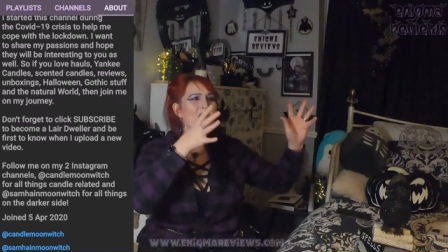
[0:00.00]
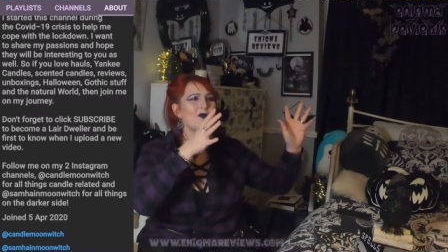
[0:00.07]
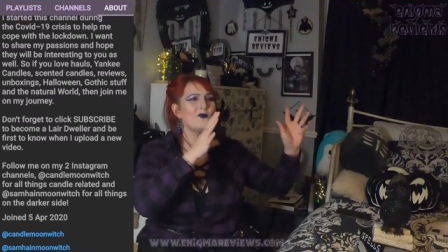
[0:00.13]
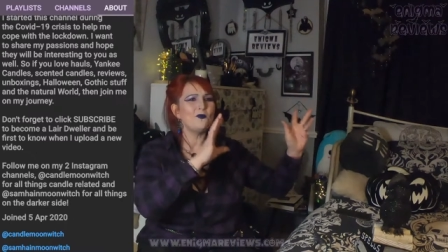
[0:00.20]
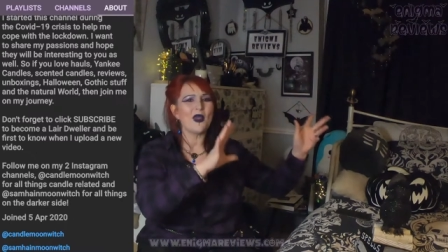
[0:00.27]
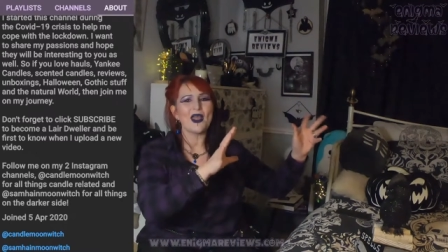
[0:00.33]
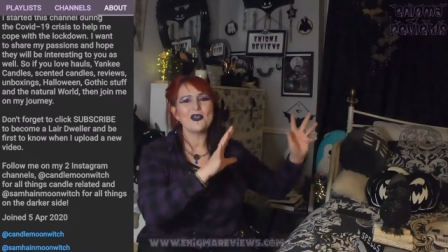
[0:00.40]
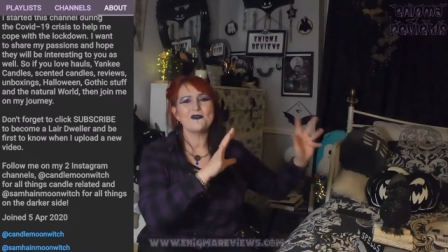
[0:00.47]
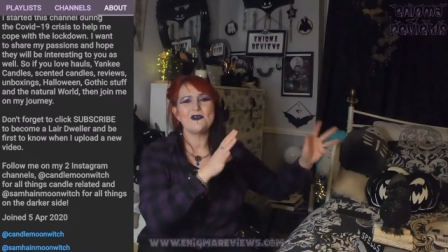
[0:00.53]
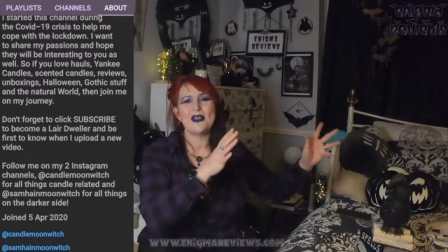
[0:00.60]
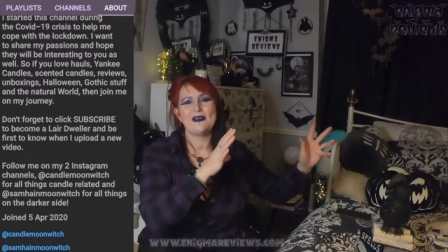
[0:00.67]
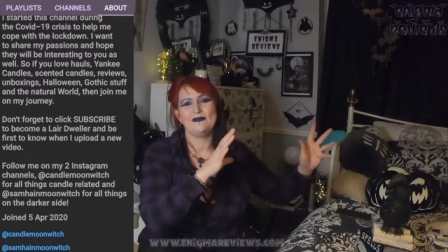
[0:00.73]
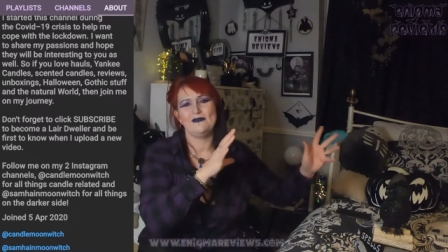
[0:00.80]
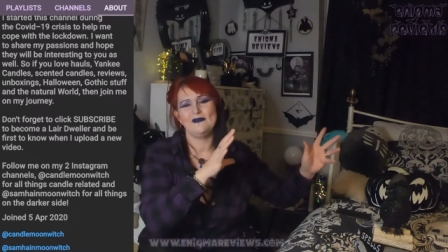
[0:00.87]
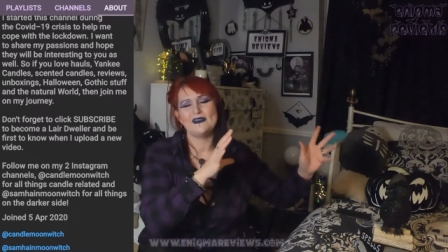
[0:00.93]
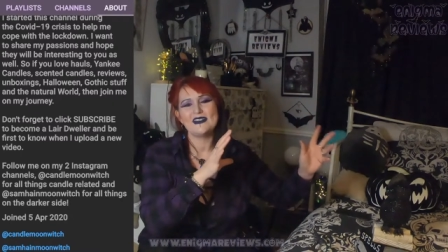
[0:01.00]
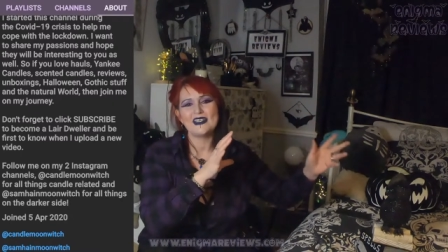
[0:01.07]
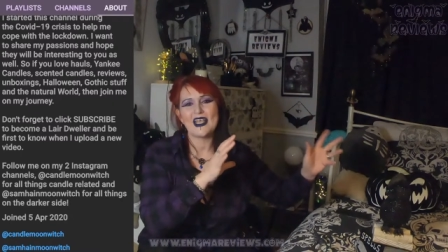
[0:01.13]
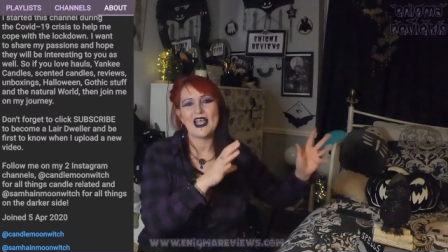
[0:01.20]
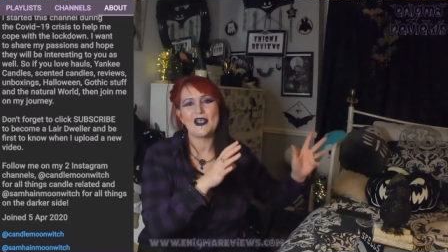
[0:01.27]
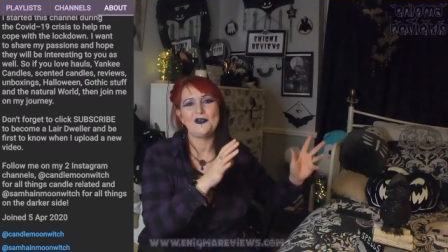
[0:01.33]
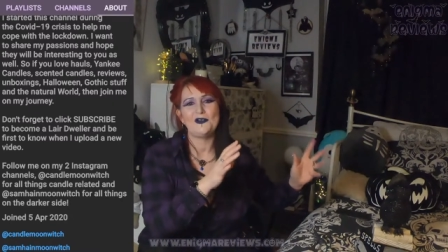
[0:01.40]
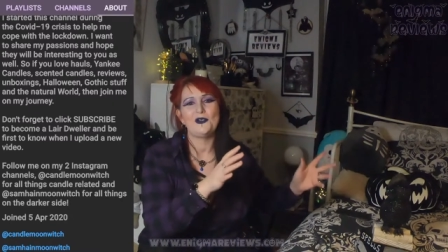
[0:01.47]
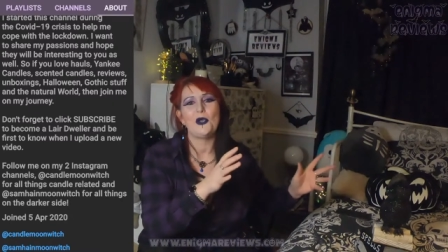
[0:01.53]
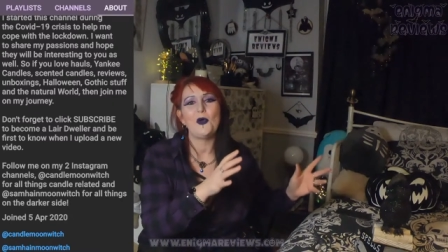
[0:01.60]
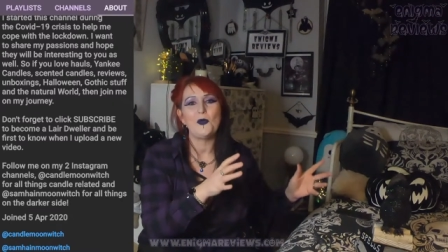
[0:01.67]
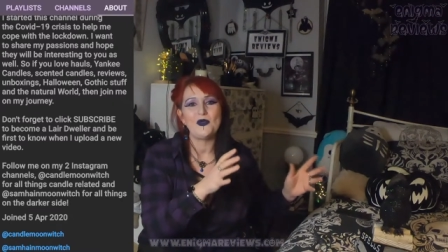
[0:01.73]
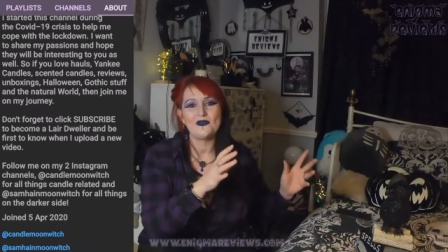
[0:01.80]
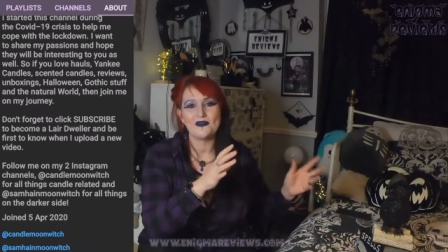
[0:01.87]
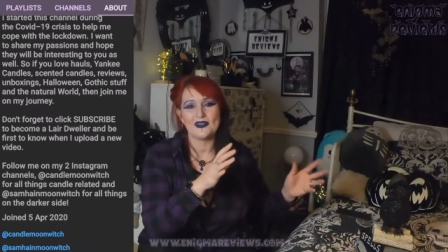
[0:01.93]
a background to kind of
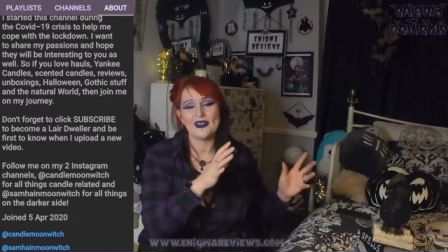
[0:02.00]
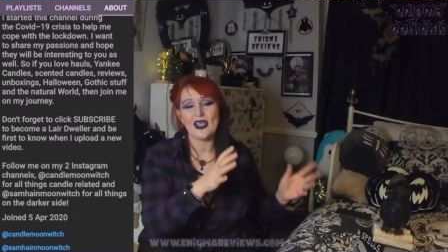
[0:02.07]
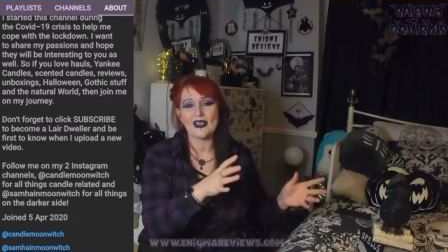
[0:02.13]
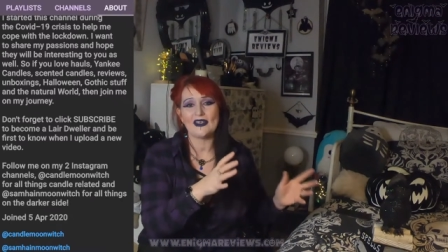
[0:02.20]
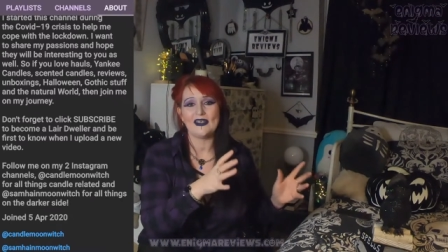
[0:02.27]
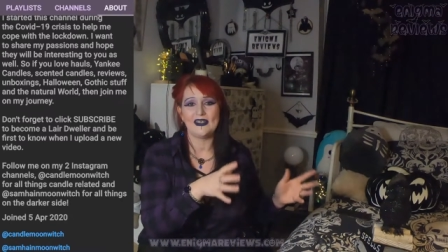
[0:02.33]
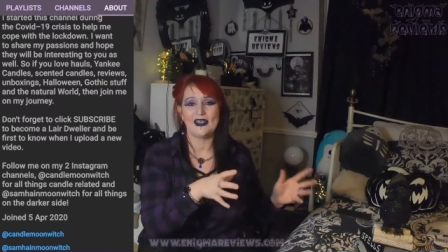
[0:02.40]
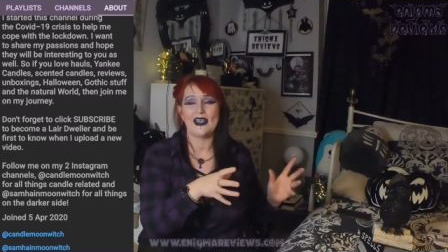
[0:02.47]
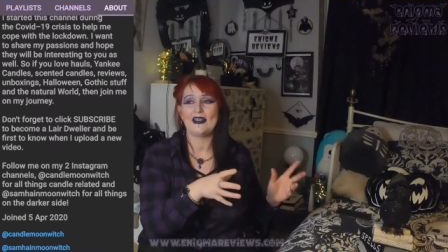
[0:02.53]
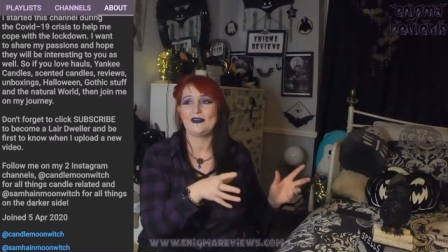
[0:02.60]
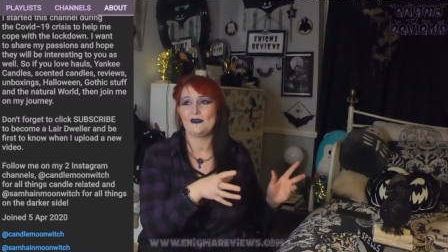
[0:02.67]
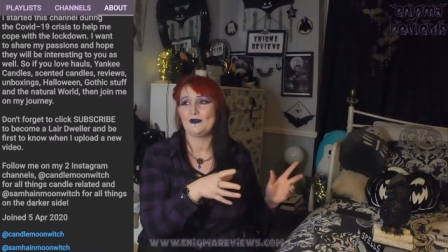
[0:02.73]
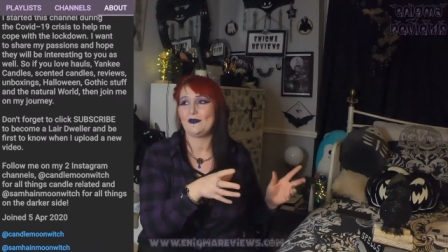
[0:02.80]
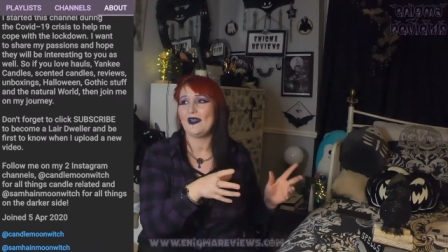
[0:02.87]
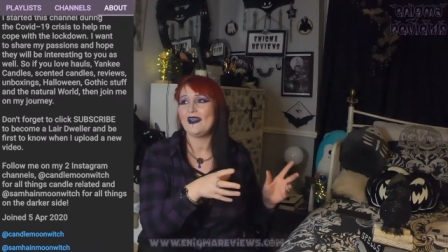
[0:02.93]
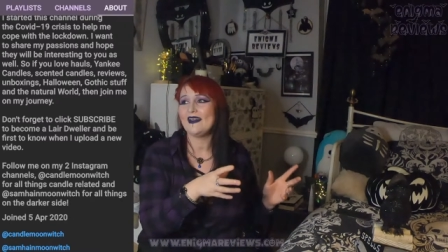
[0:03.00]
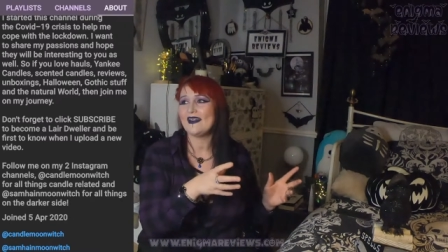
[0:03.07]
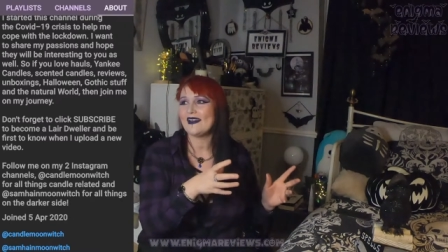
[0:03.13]
go with the Yankee Candle.